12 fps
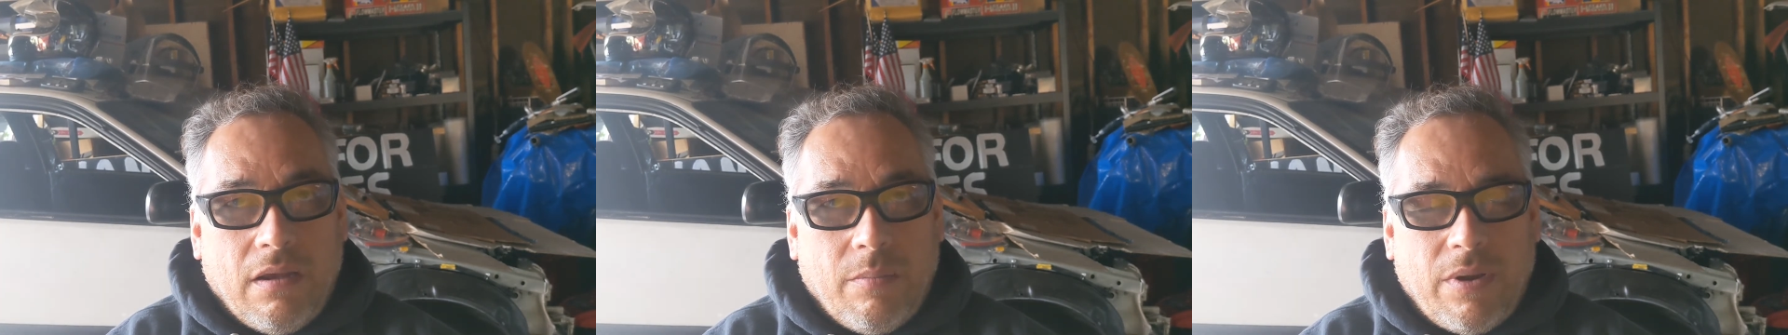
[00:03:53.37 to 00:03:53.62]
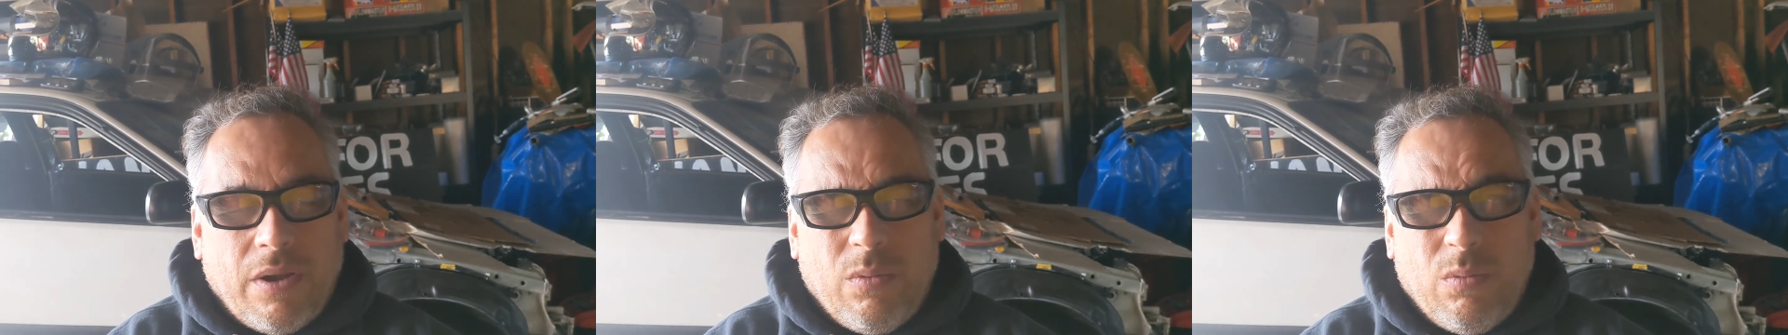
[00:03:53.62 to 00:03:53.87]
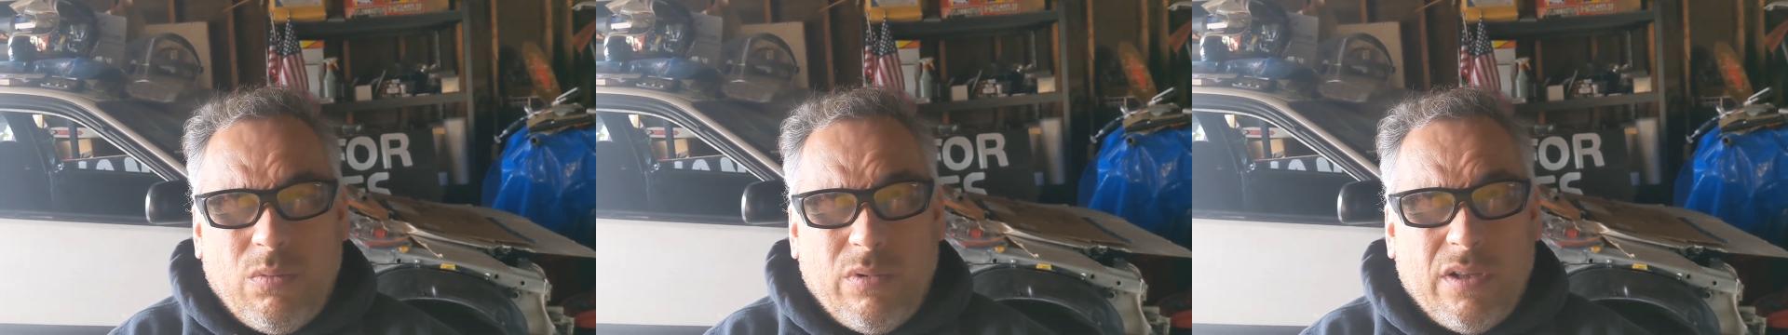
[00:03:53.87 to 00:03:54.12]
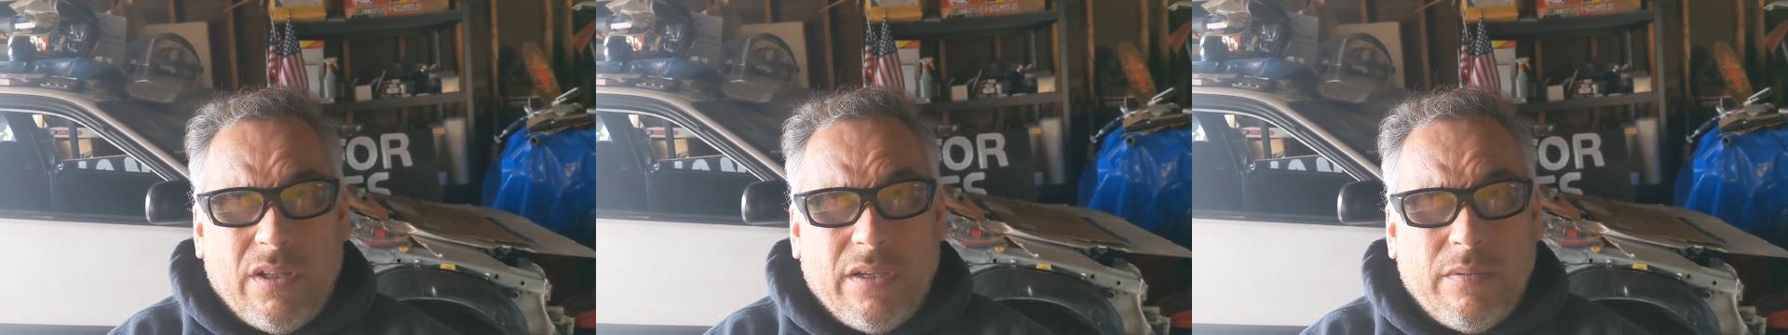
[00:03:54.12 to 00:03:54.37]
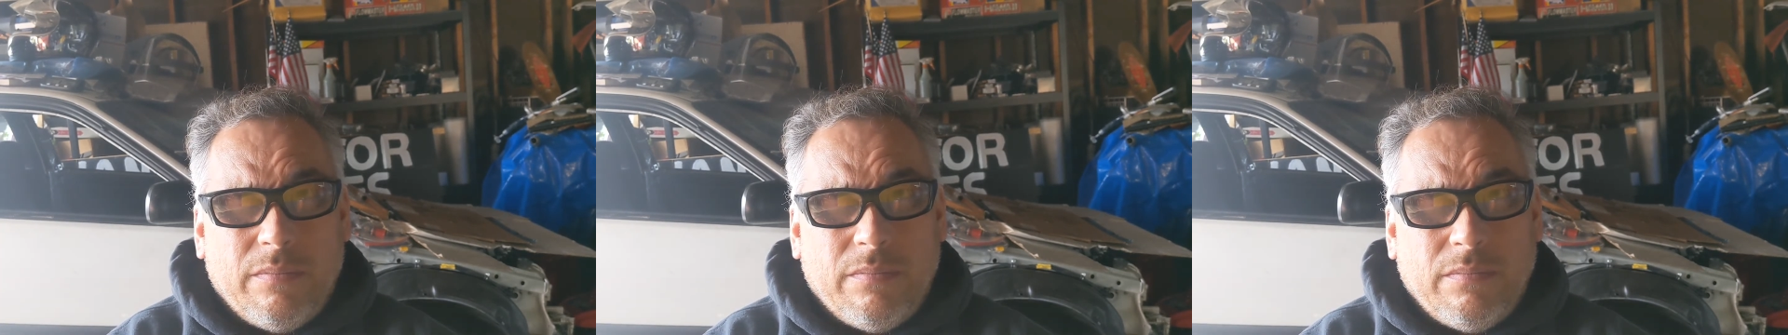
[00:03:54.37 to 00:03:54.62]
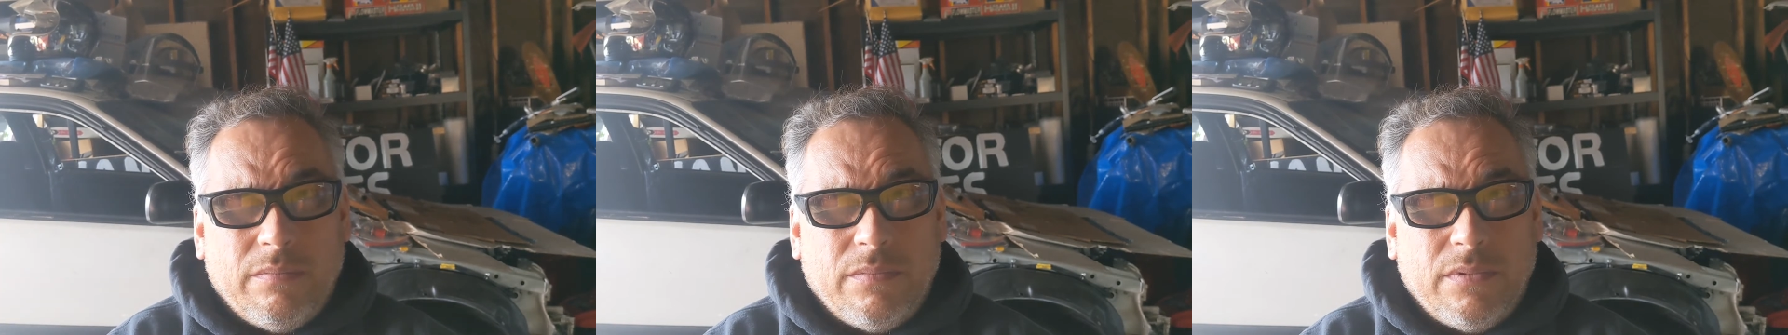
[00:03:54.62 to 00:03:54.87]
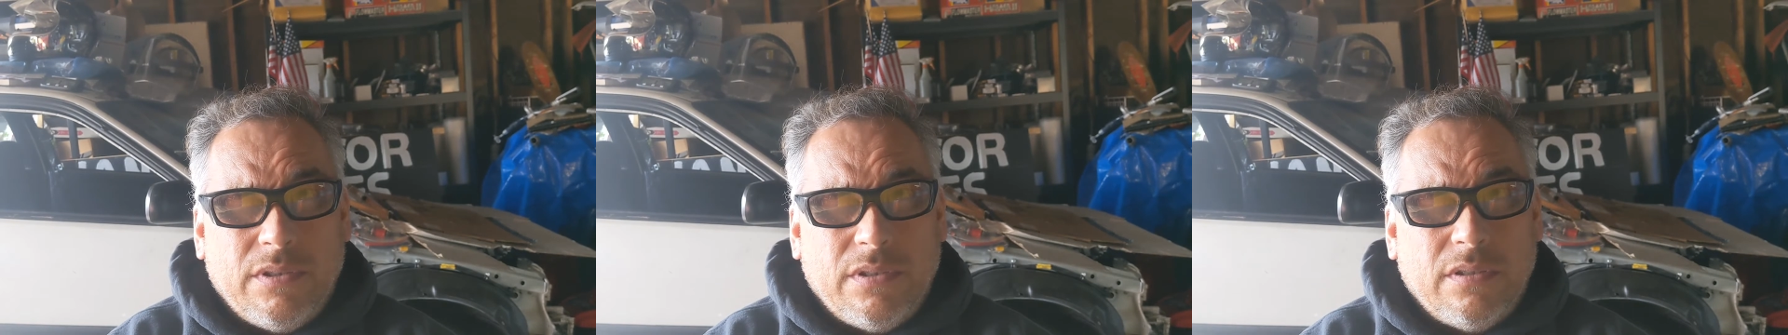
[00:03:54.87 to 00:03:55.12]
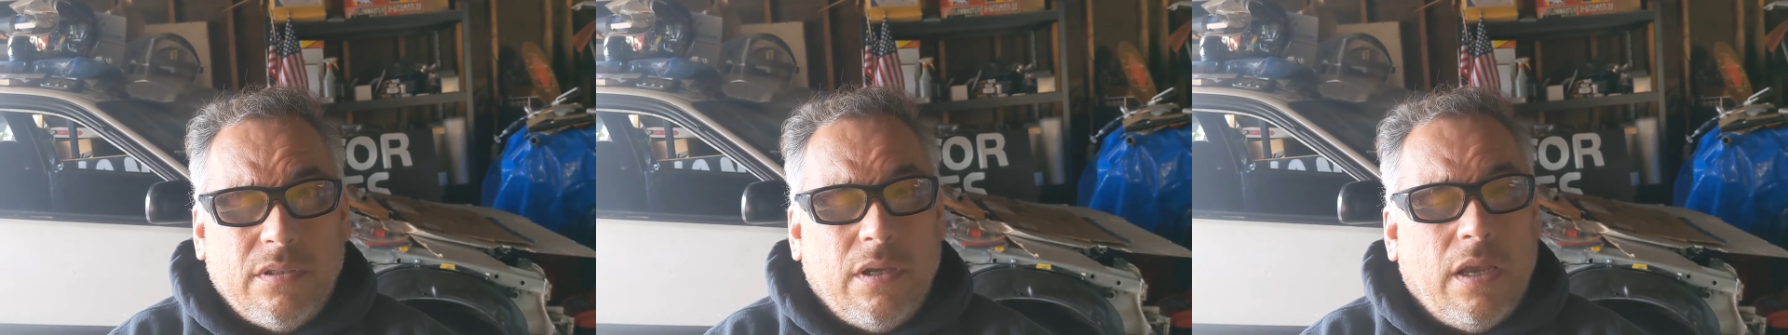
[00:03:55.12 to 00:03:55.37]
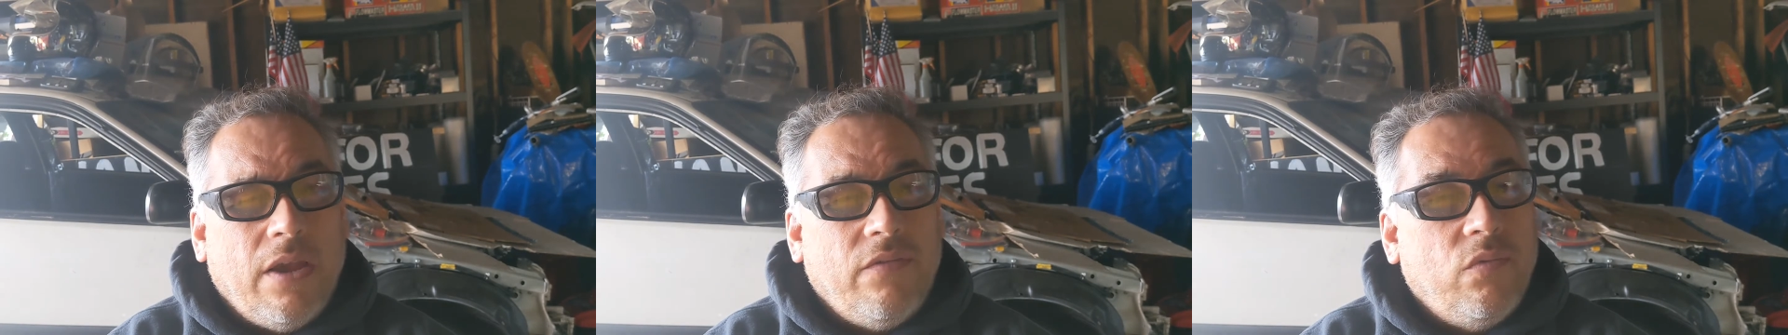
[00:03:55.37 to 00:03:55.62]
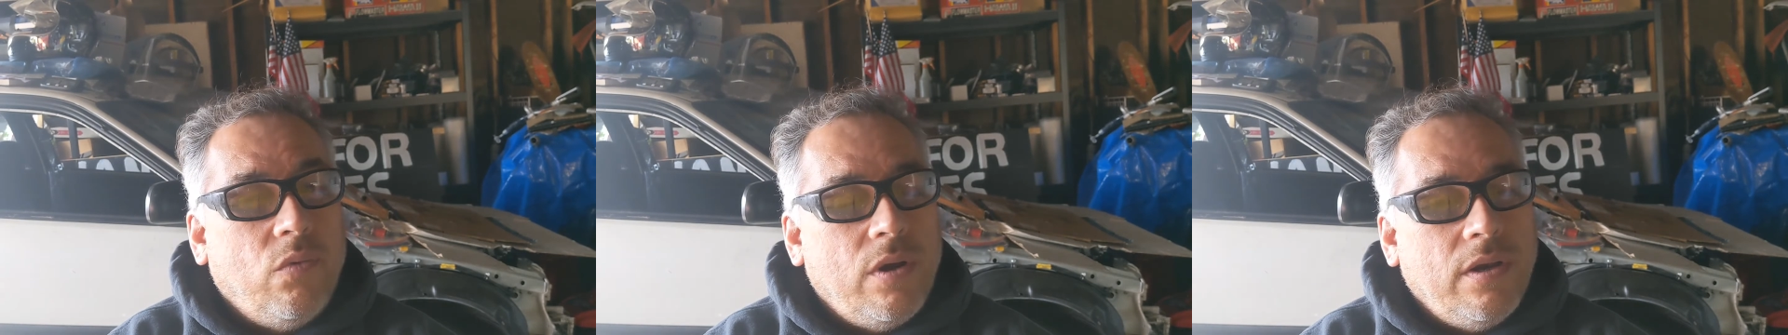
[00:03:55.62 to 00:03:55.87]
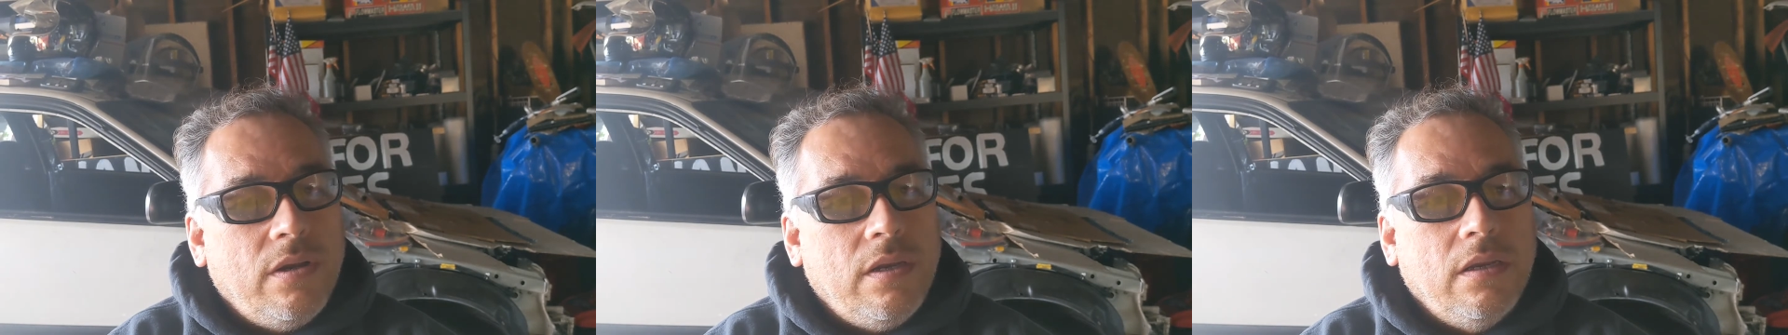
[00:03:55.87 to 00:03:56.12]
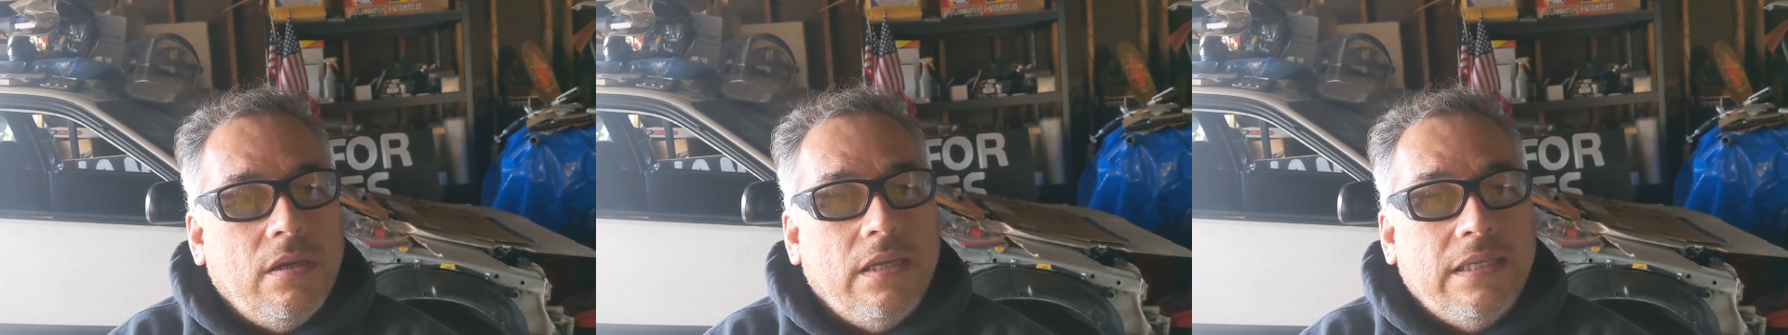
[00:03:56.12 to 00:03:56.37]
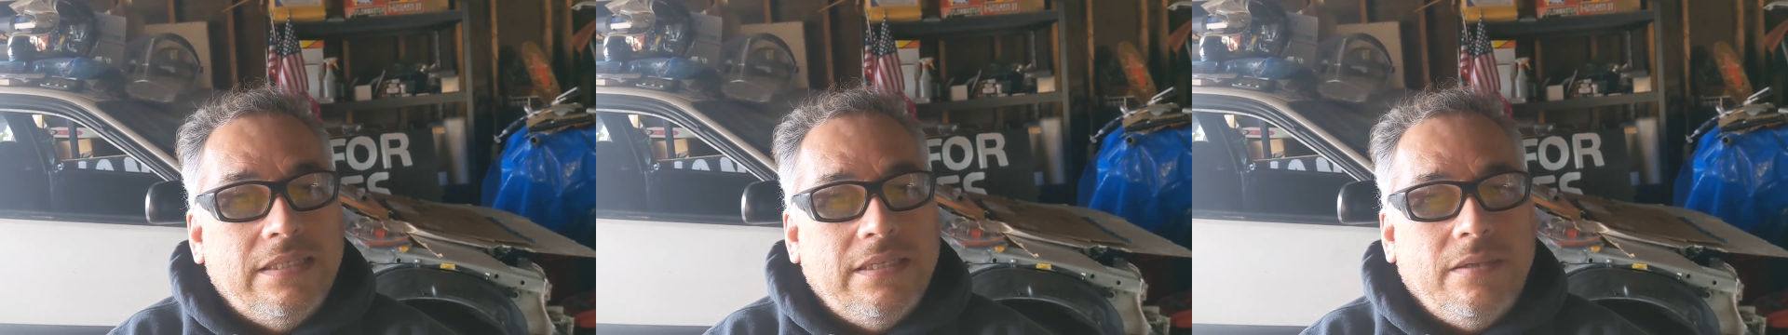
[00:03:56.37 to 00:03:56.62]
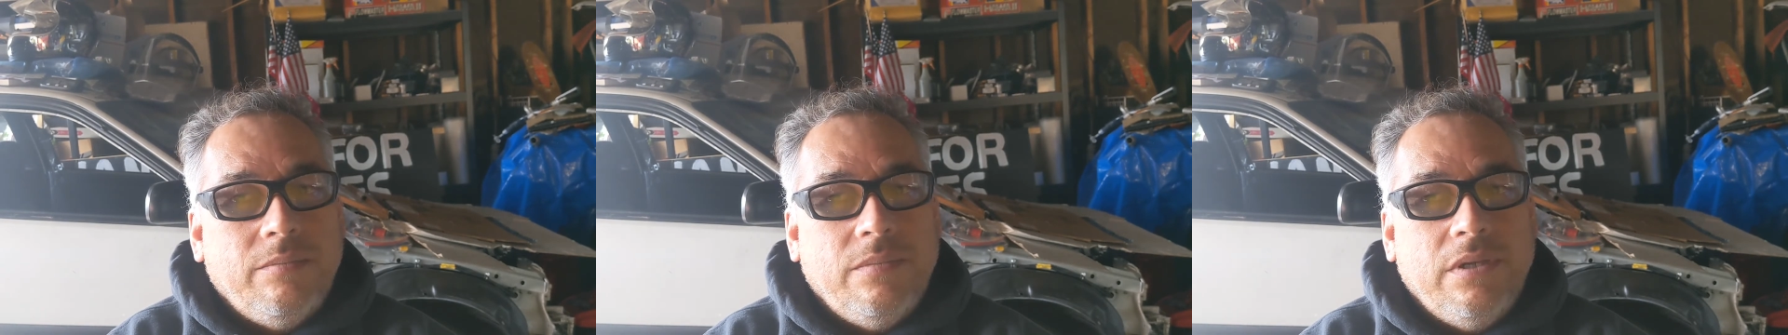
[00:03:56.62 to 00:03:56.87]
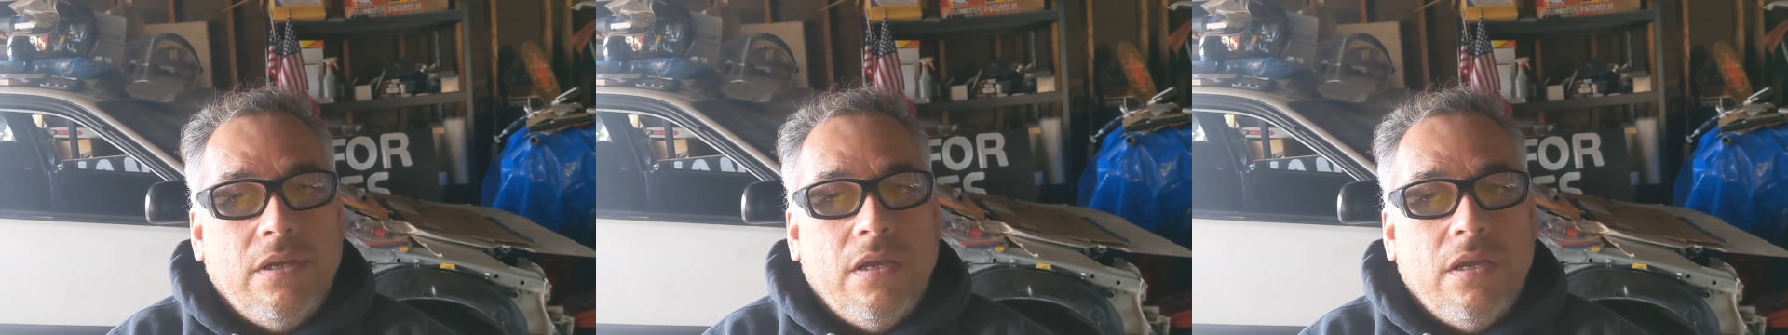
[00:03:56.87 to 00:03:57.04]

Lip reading: by Williams F1 team,